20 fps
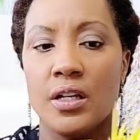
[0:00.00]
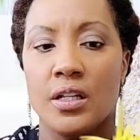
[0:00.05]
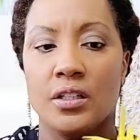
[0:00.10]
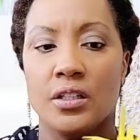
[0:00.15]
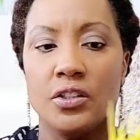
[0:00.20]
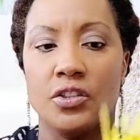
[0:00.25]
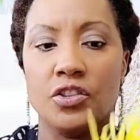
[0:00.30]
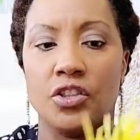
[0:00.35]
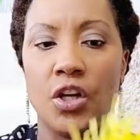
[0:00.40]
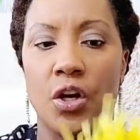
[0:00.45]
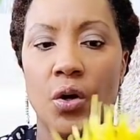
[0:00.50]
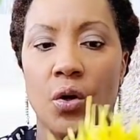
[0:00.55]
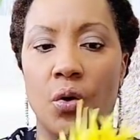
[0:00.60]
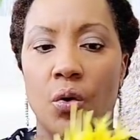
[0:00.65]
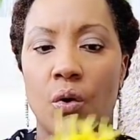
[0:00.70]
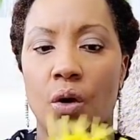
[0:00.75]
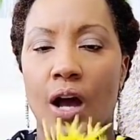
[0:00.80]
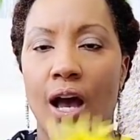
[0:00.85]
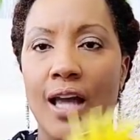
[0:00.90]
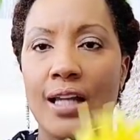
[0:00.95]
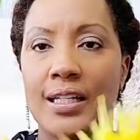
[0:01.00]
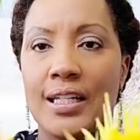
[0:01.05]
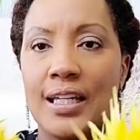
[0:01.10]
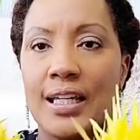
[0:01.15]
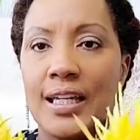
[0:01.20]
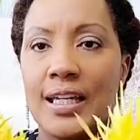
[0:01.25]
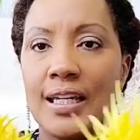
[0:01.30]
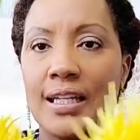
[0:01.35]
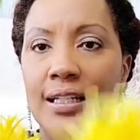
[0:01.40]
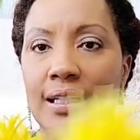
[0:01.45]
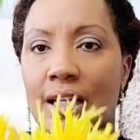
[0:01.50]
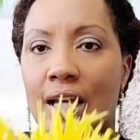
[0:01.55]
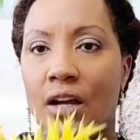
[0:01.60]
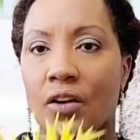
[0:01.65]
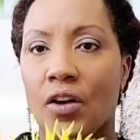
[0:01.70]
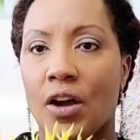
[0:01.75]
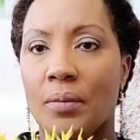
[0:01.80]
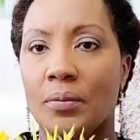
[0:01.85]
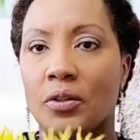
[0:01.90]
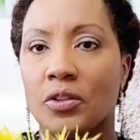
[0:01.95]
So I did. I
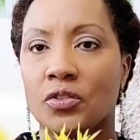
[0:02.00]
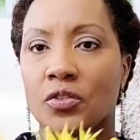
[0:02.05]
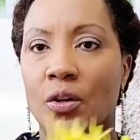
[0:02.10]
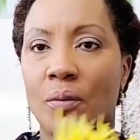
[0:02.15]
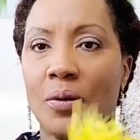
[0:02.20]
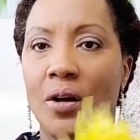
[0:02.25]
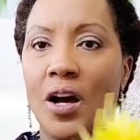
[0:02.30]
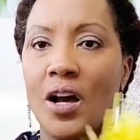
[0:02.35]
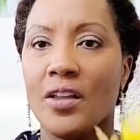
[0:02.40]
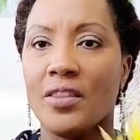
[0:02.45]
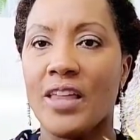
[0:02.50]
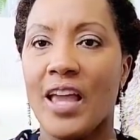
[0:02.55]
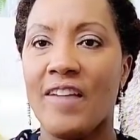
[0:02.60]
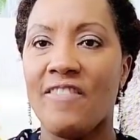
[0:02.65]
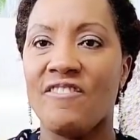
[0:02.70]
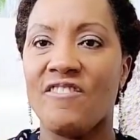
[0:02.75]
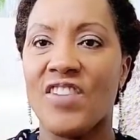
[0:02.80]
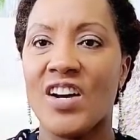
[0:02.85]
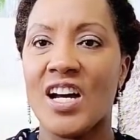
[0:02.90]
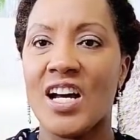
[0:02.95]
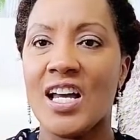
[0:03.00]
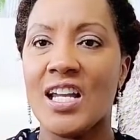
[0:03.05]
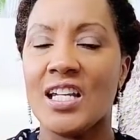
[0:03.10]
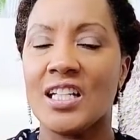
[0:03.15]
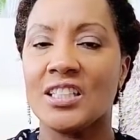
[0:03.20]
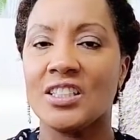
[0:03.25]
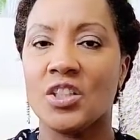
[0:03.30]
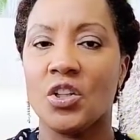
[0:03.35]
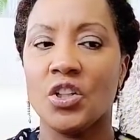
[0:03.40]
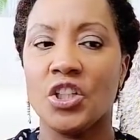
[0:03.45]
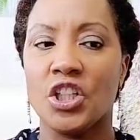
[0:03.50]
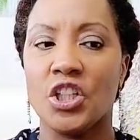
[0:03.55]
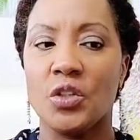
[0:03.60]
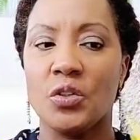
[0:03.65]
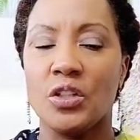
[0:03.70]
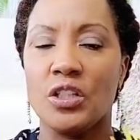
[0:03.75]
grabbed those four, but aren't they fun and so cute?